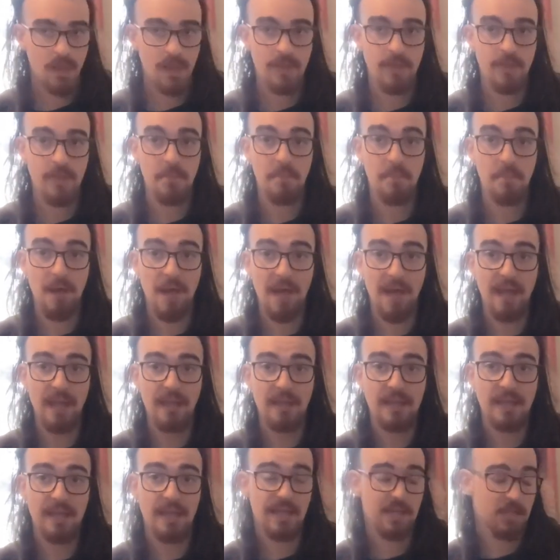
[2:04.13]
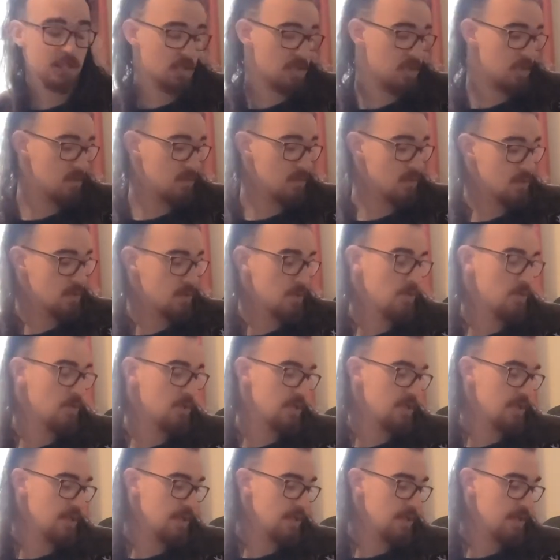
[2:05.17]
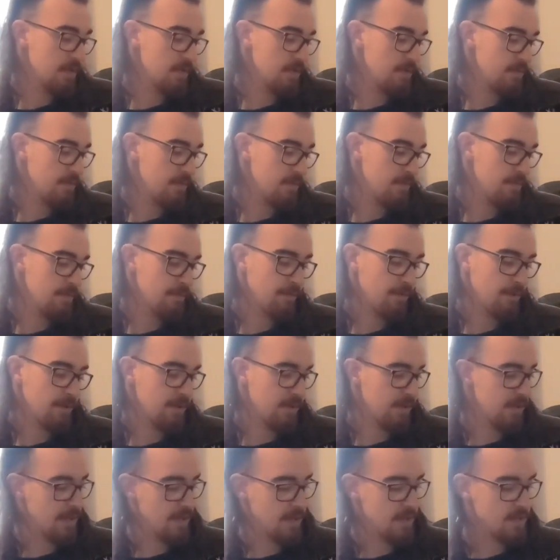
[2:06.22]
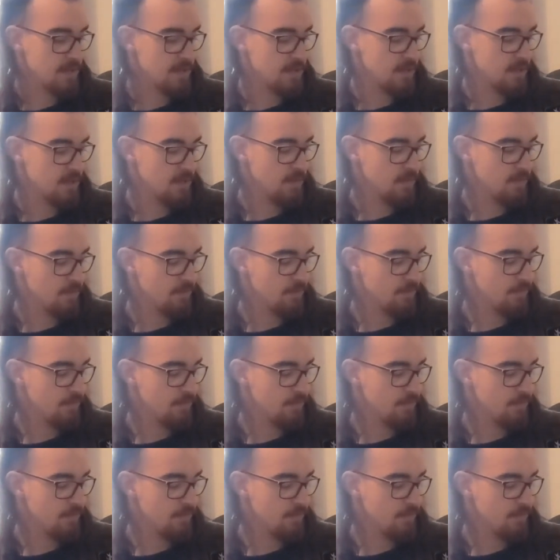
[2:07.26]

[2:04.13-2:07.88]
And then back again to the 5th fret of the A string.